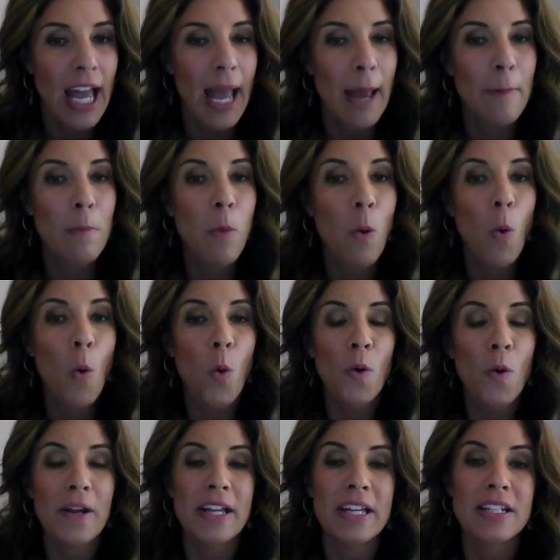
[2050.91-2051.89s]
and
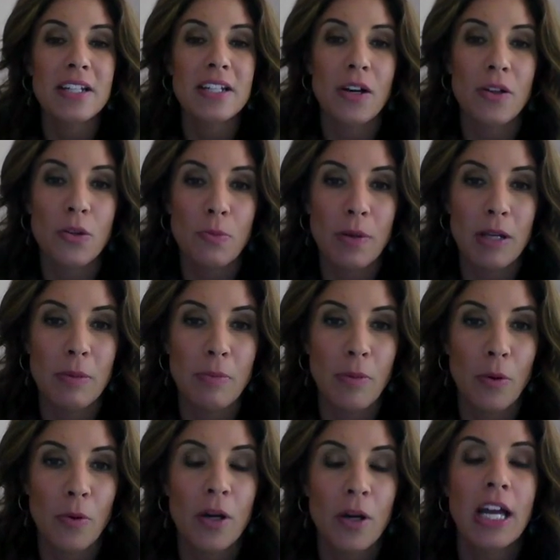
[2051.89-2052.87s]
pour into other
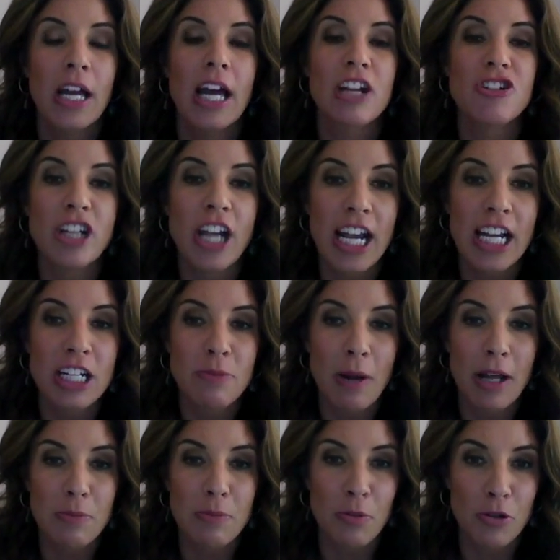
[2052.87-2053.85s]
people and change
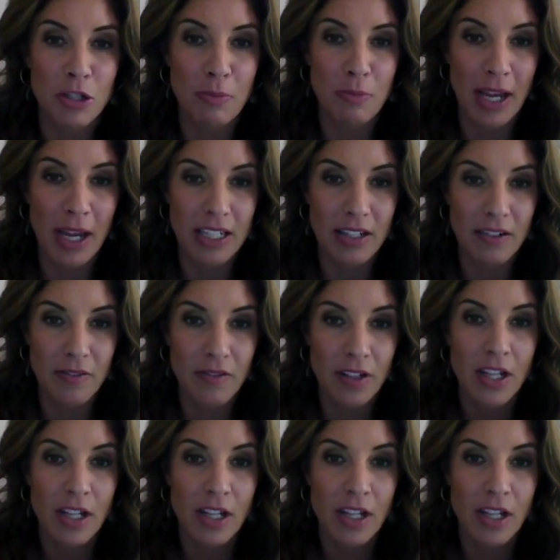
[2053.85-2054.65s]
my perspective